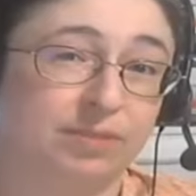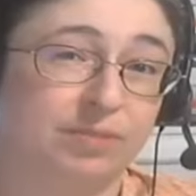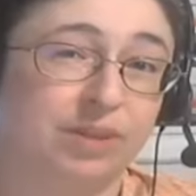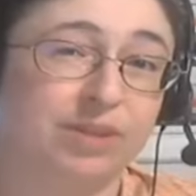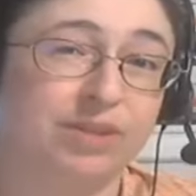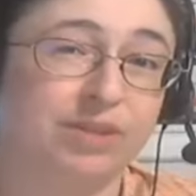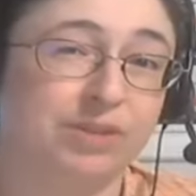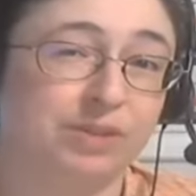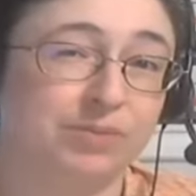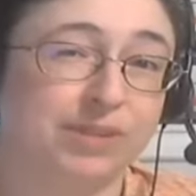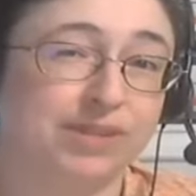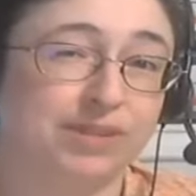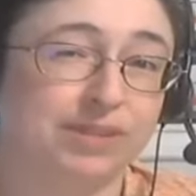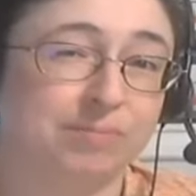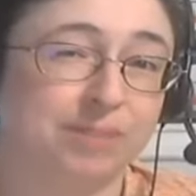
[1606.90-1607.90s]
Rondo is
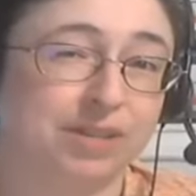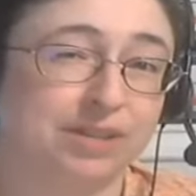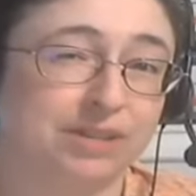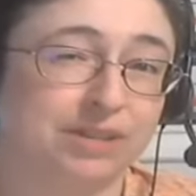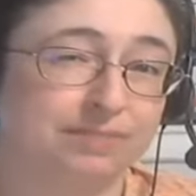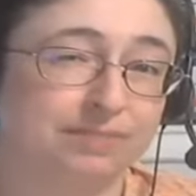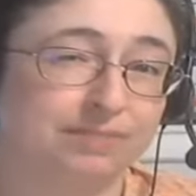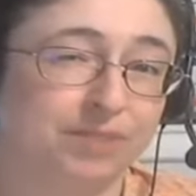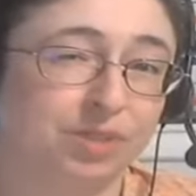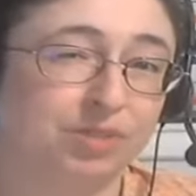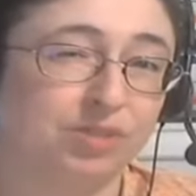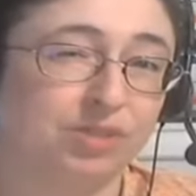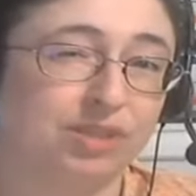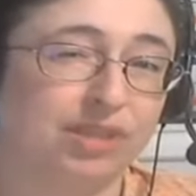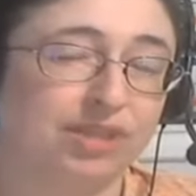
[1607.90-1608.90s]
resin and Bondo.
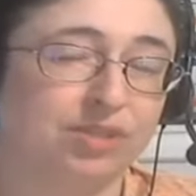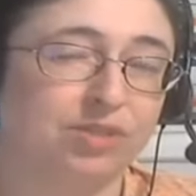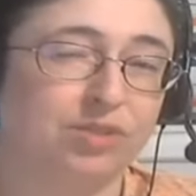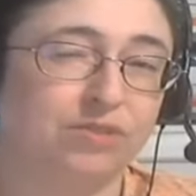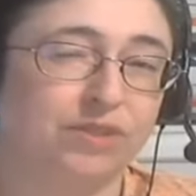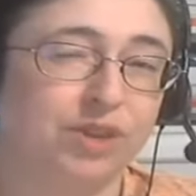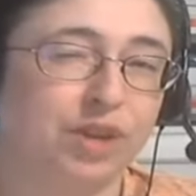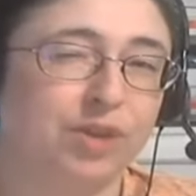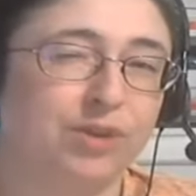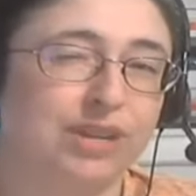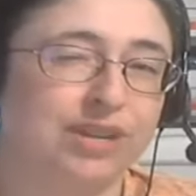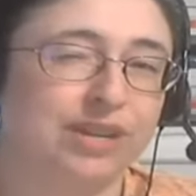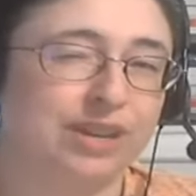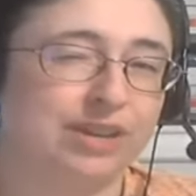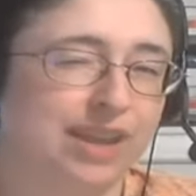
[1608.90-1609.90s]
Usually that's used for
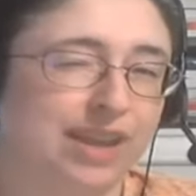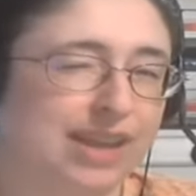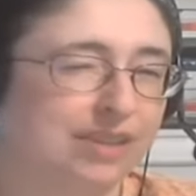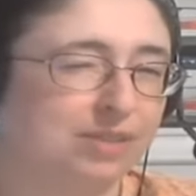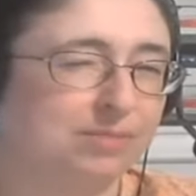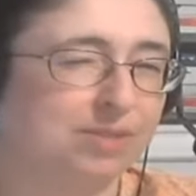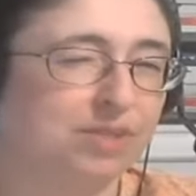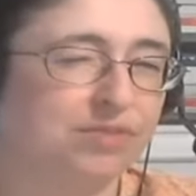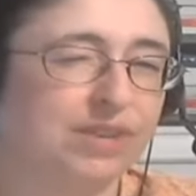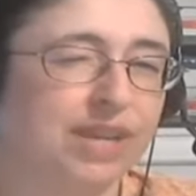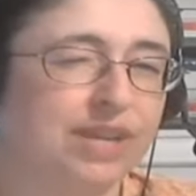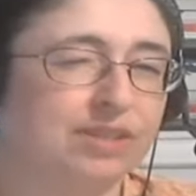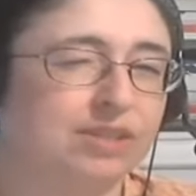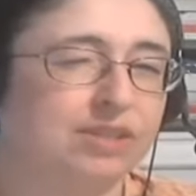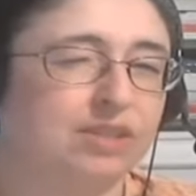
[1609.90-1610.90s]
coating, not as much for
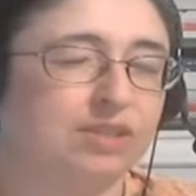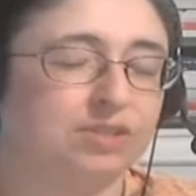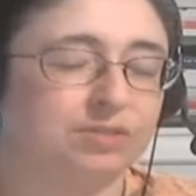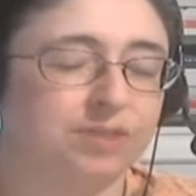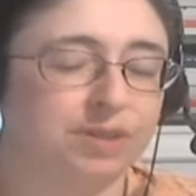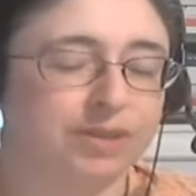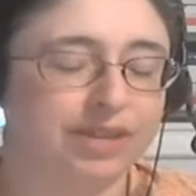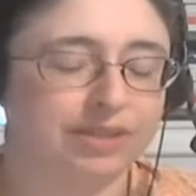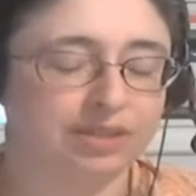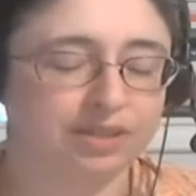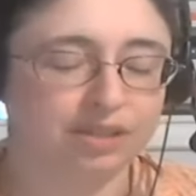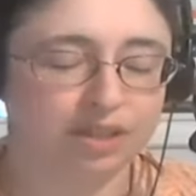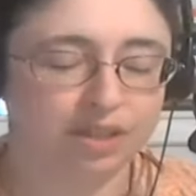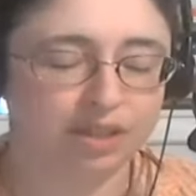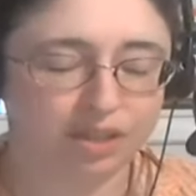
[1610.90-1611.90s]
casting unless you're roto
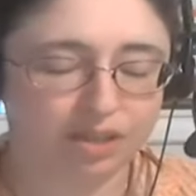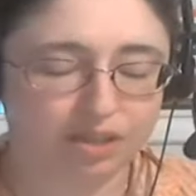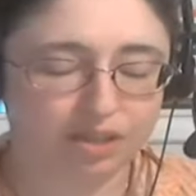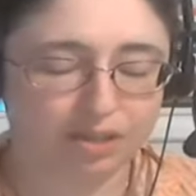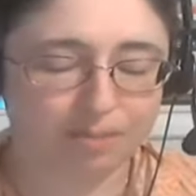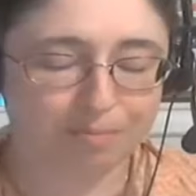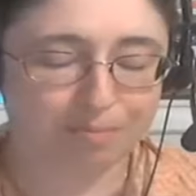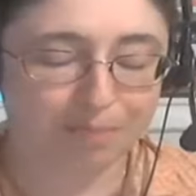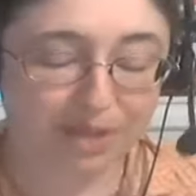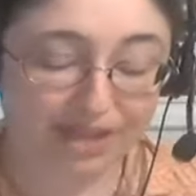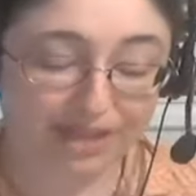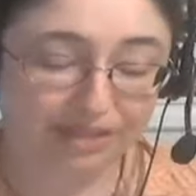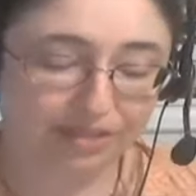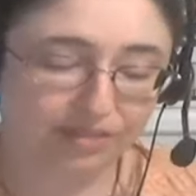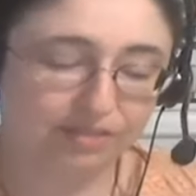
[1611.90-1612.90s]
casting,
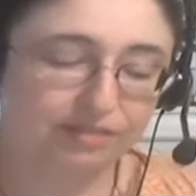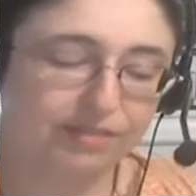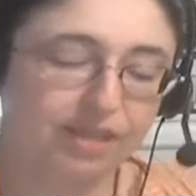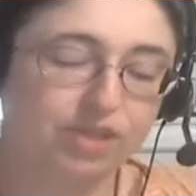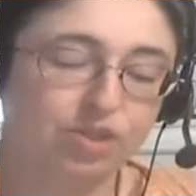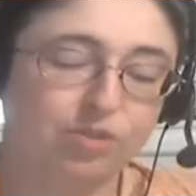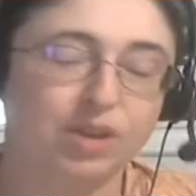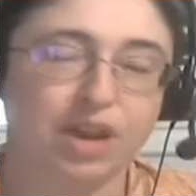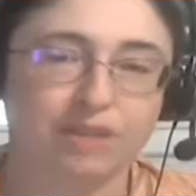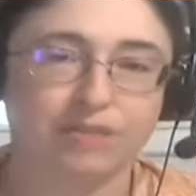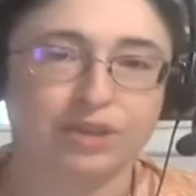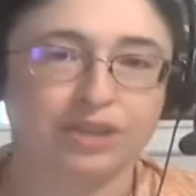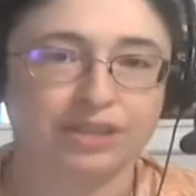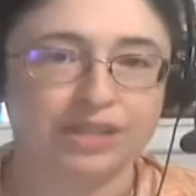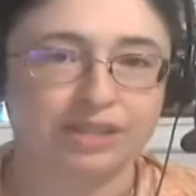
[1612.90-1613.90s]
but they do
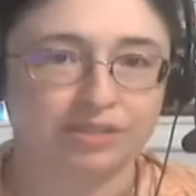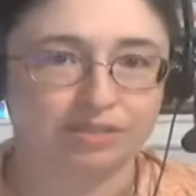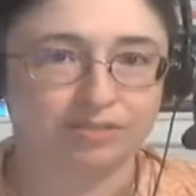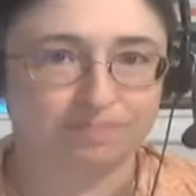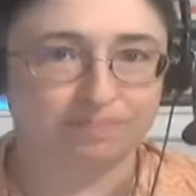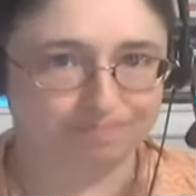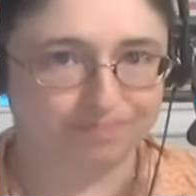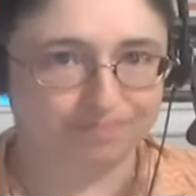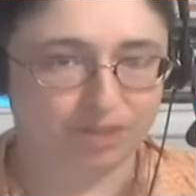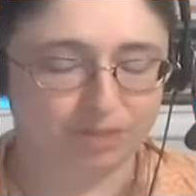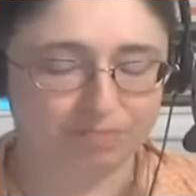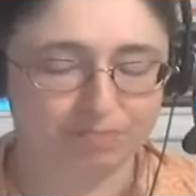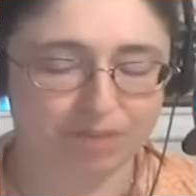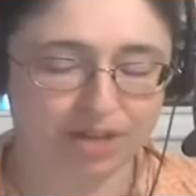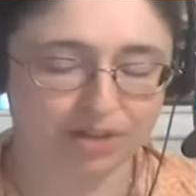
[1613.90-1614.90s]
cover at least, you know,
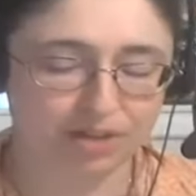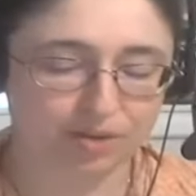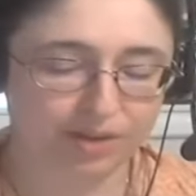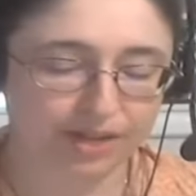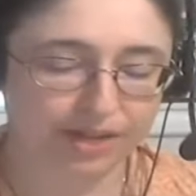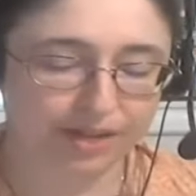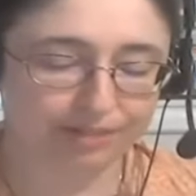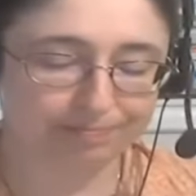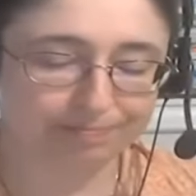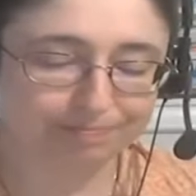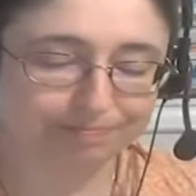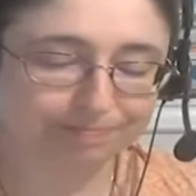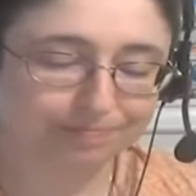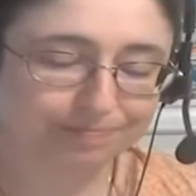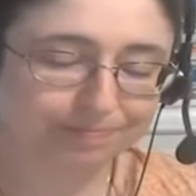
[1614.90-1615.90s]
Bondo in here.
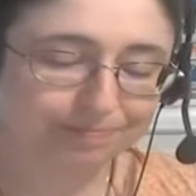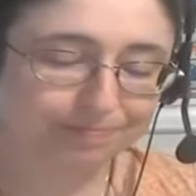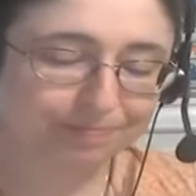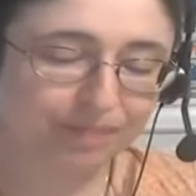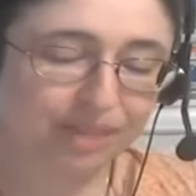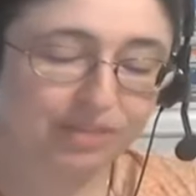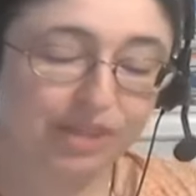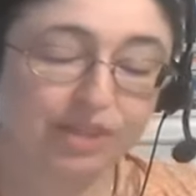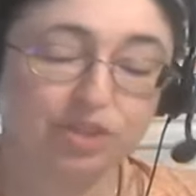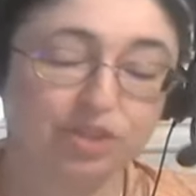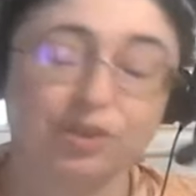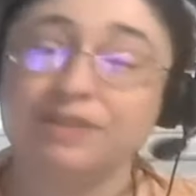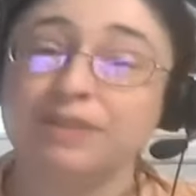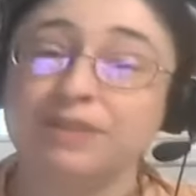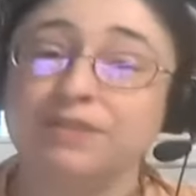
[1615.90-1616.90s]
They do
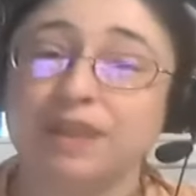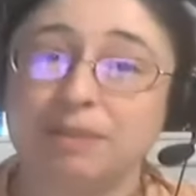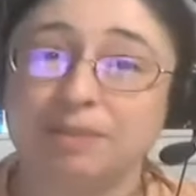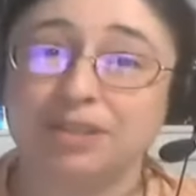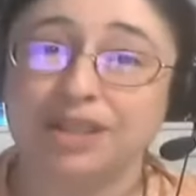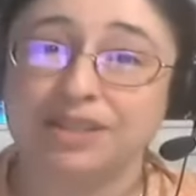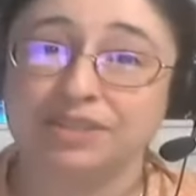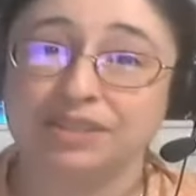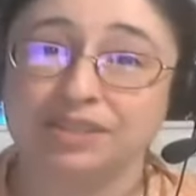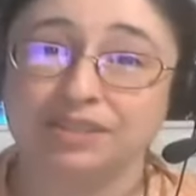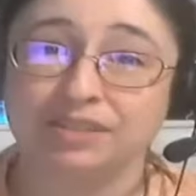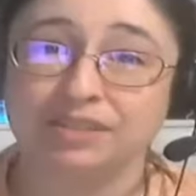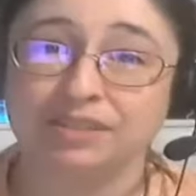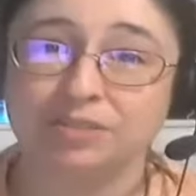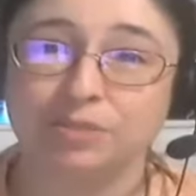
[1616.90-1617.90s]
cover fiberglassing,
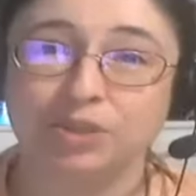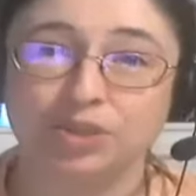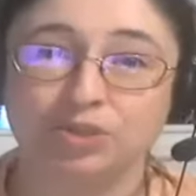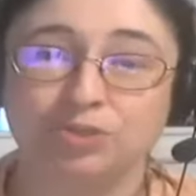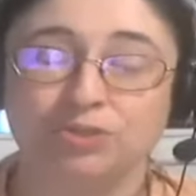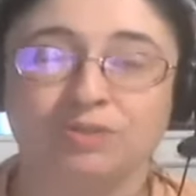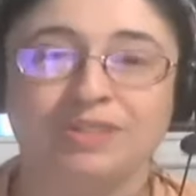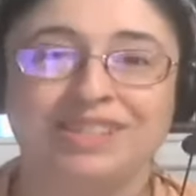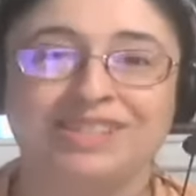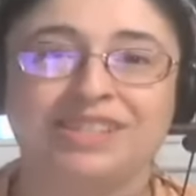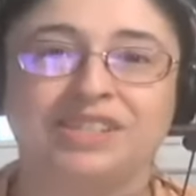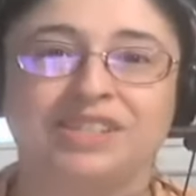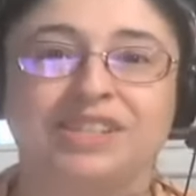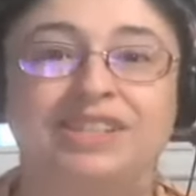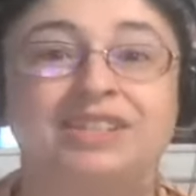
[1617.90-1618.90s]
which
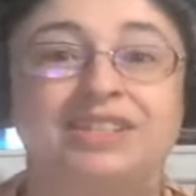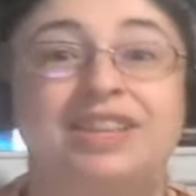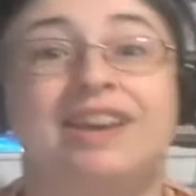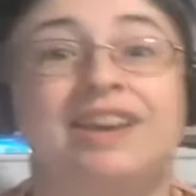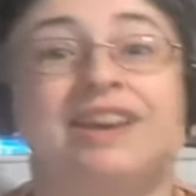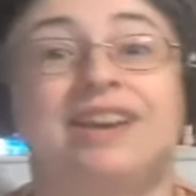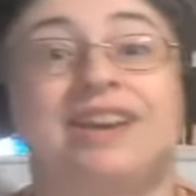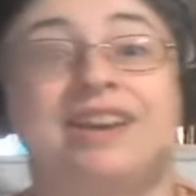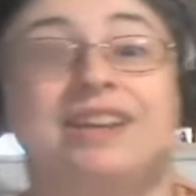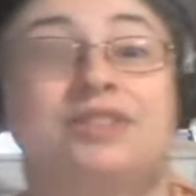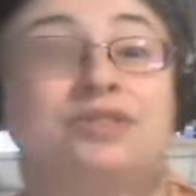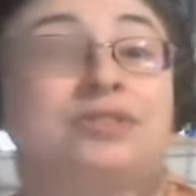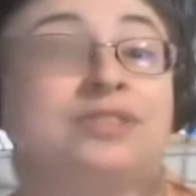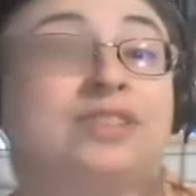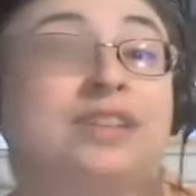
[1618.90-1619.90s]
necessitates
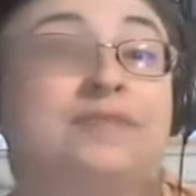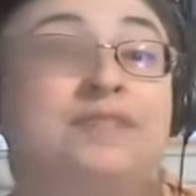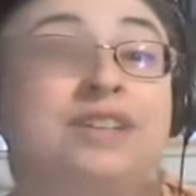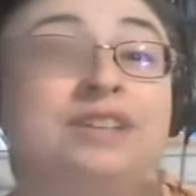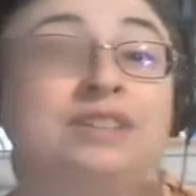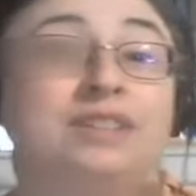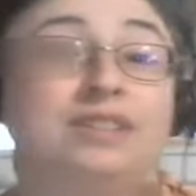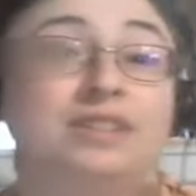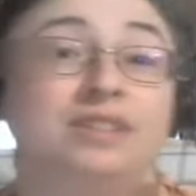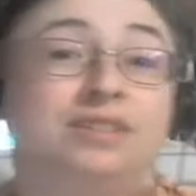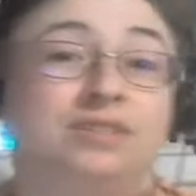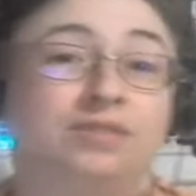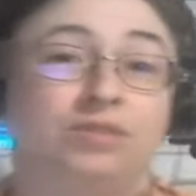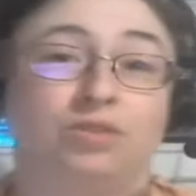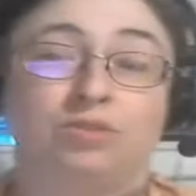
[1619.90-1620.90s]
extra safety
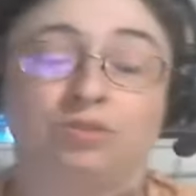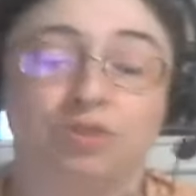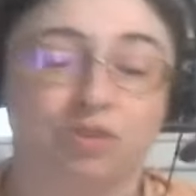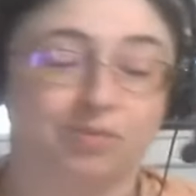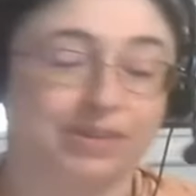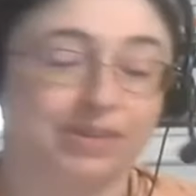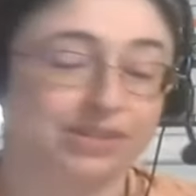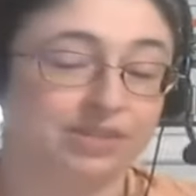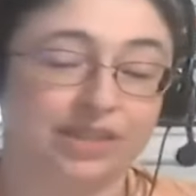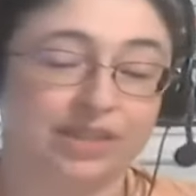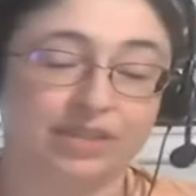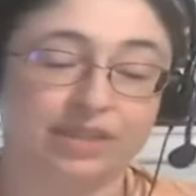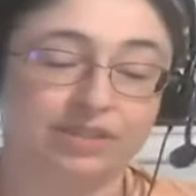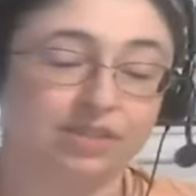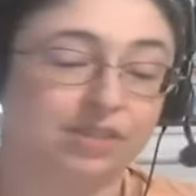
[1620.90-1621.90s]
because you don't want to sand
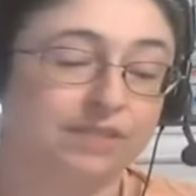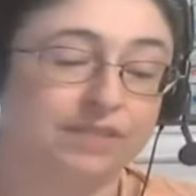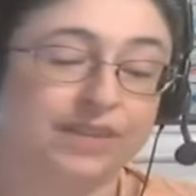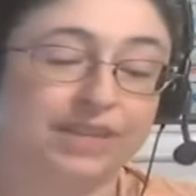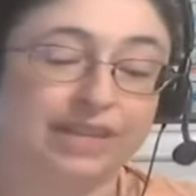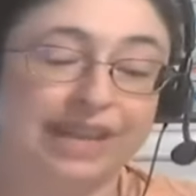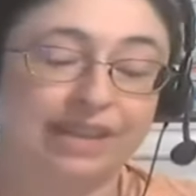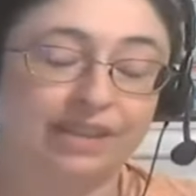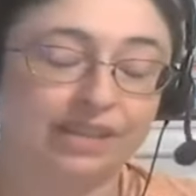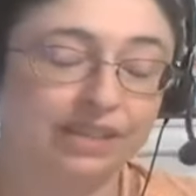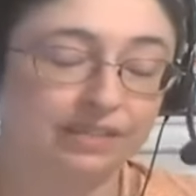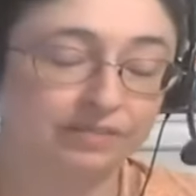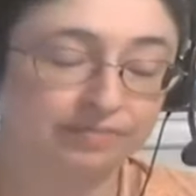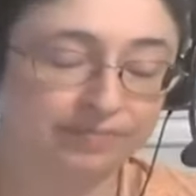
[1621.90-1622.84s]
that stuff and inhale it.